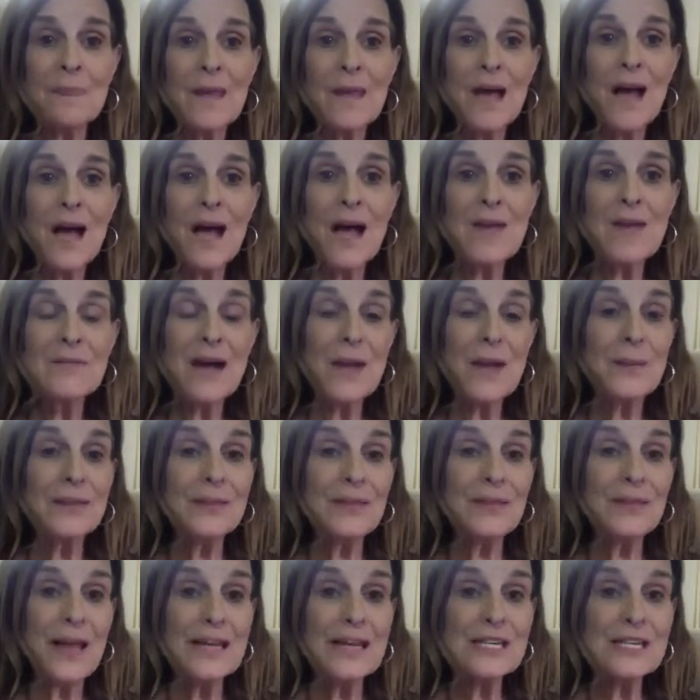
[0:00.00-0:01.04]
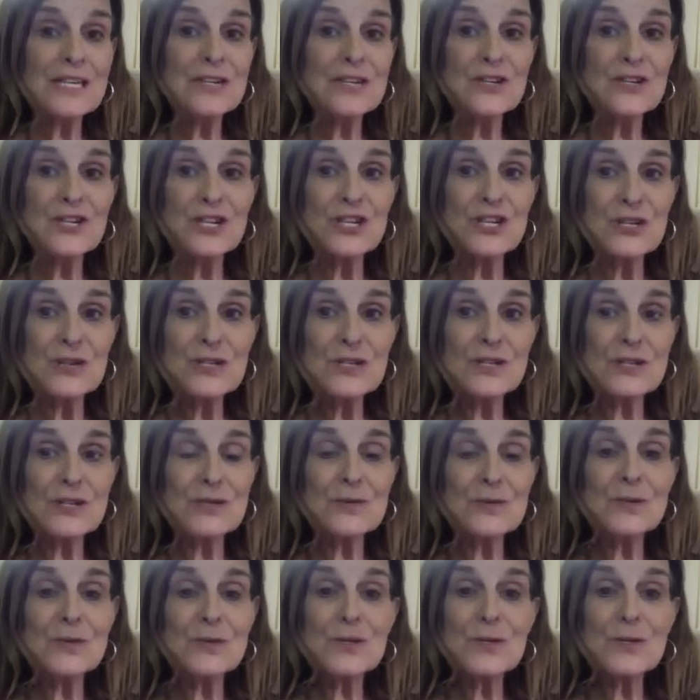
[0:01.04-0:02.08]
I would like to introduce
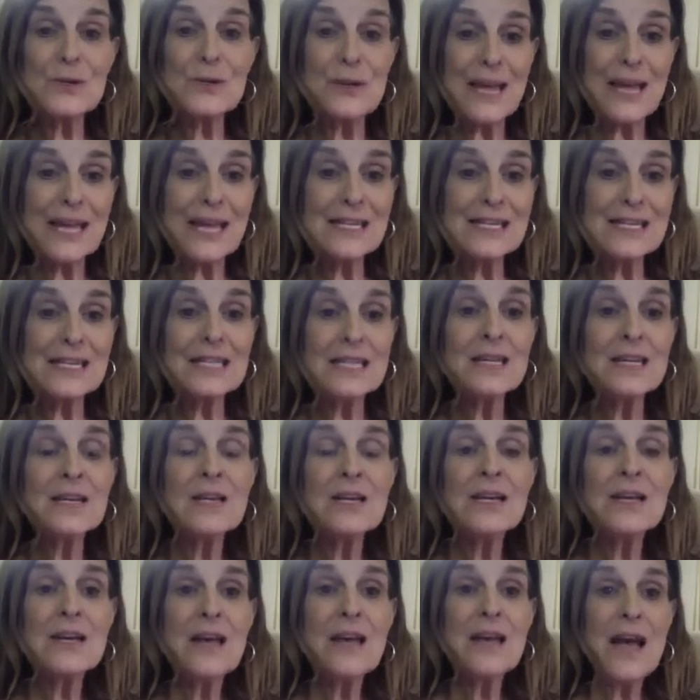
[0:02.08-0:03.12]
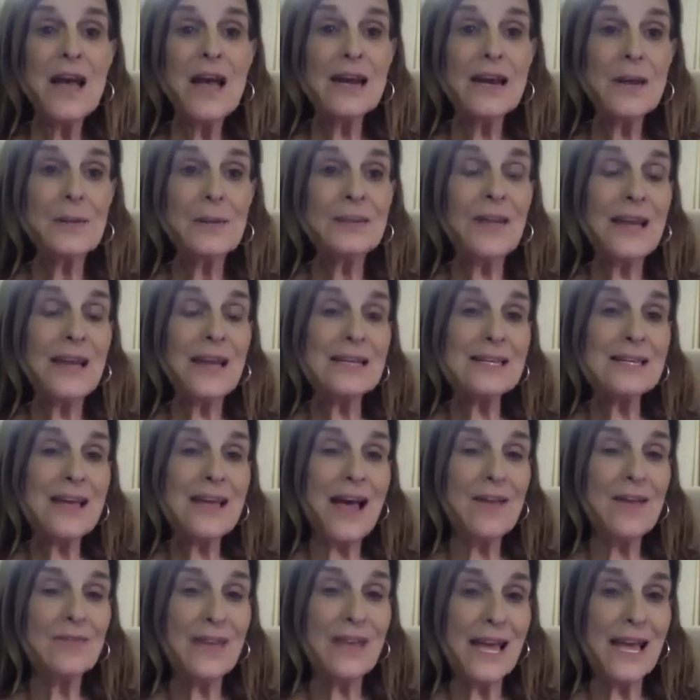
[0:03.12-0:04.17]
you to Kedzi, and I would like to
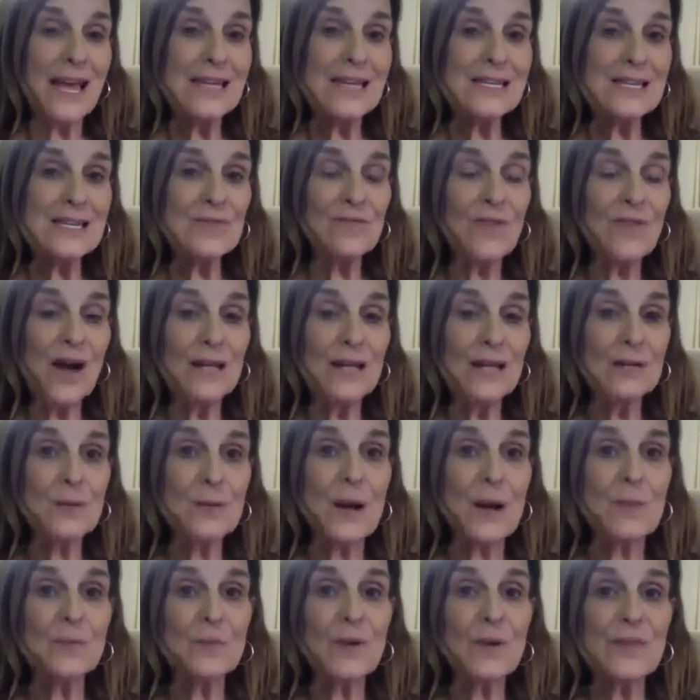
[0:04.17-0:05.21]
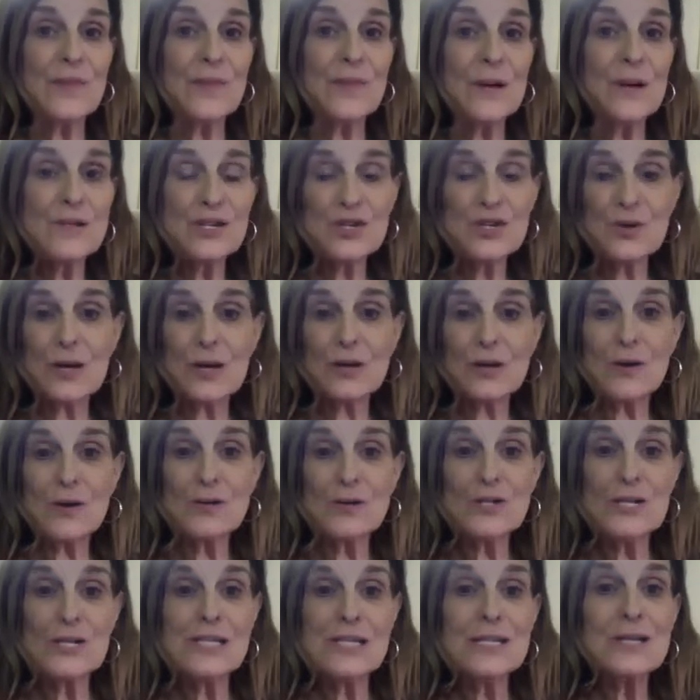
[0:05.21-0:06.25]
have Kedzi follow up with those Joy
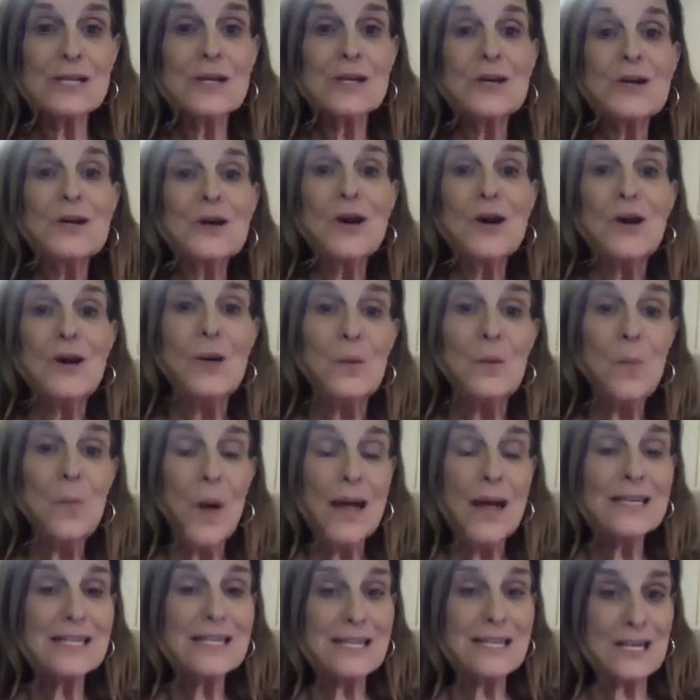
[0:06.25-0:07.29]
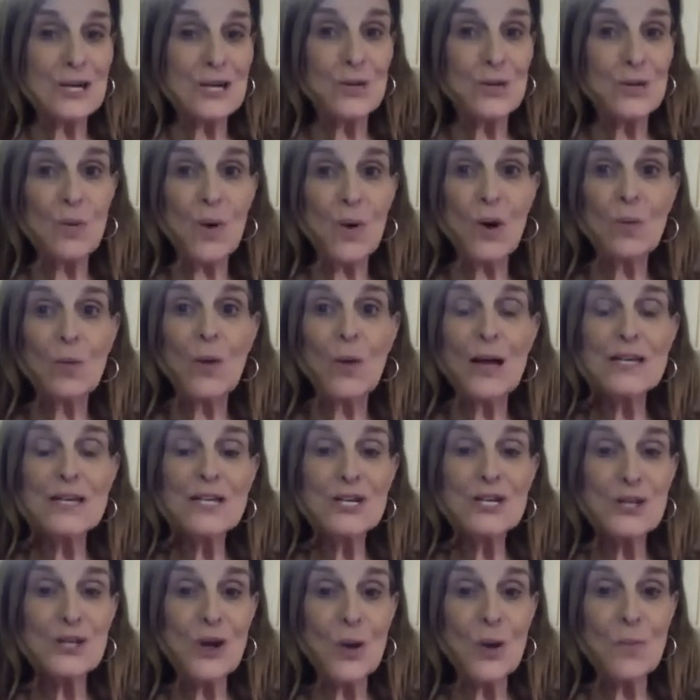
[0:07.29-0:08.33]
Coaches who want to hear more, want
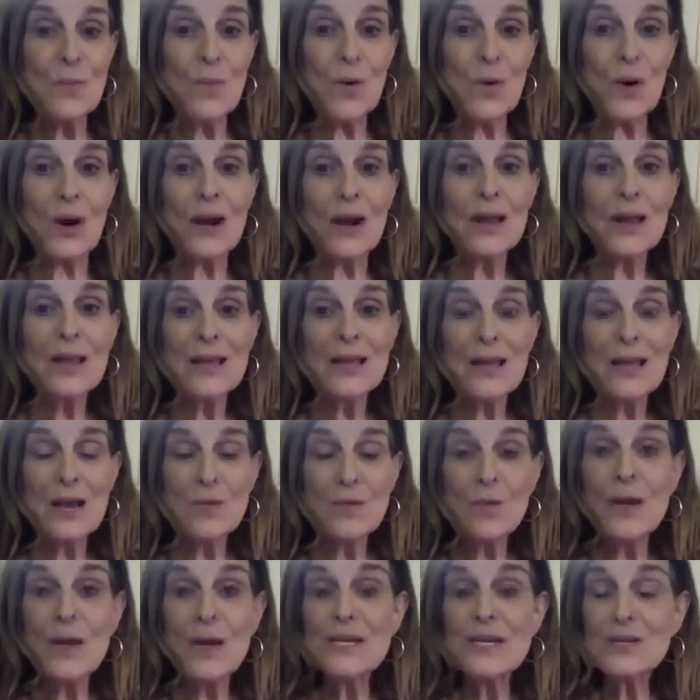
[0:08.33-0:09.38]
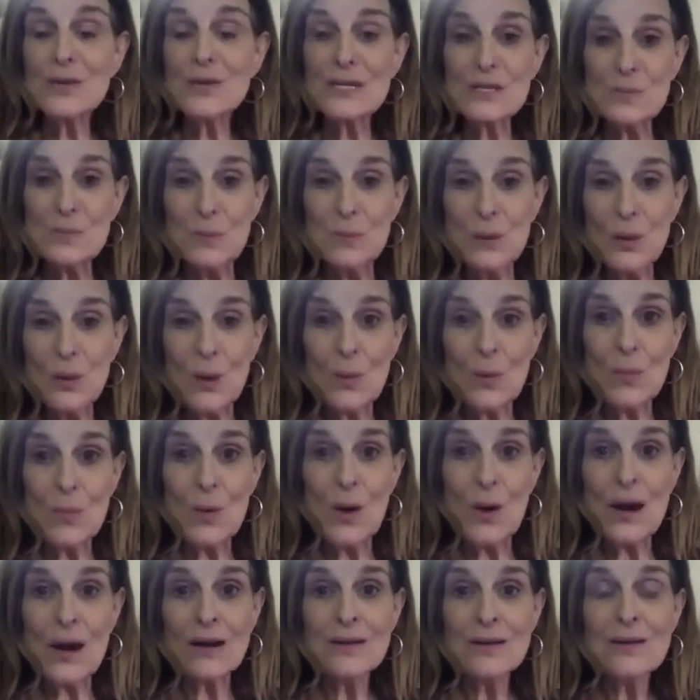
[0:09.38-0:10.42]
to know more, and want to explore
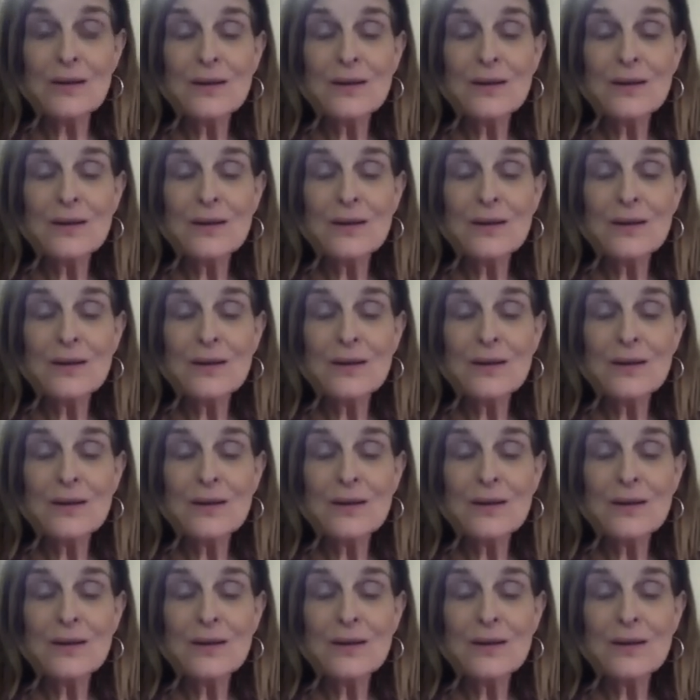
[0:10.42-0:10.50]
more